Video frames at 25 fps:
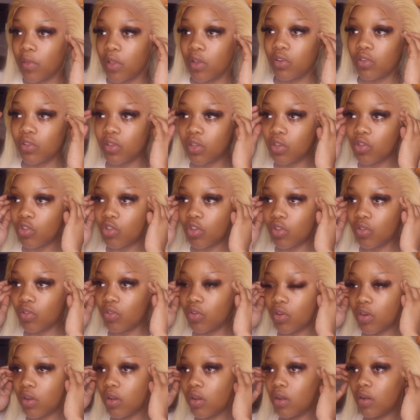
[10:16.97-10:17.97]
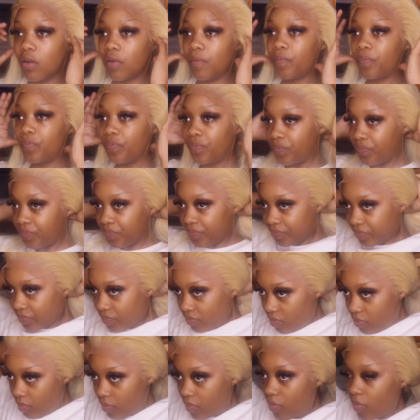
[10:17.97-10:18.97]
literally just gonna
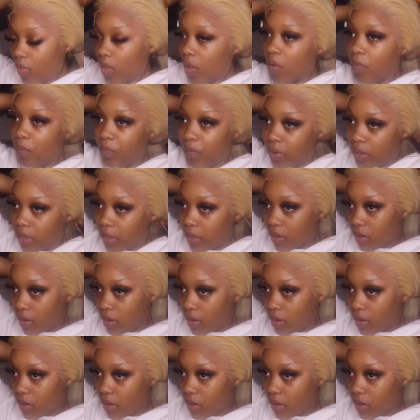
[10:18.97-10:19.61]
put it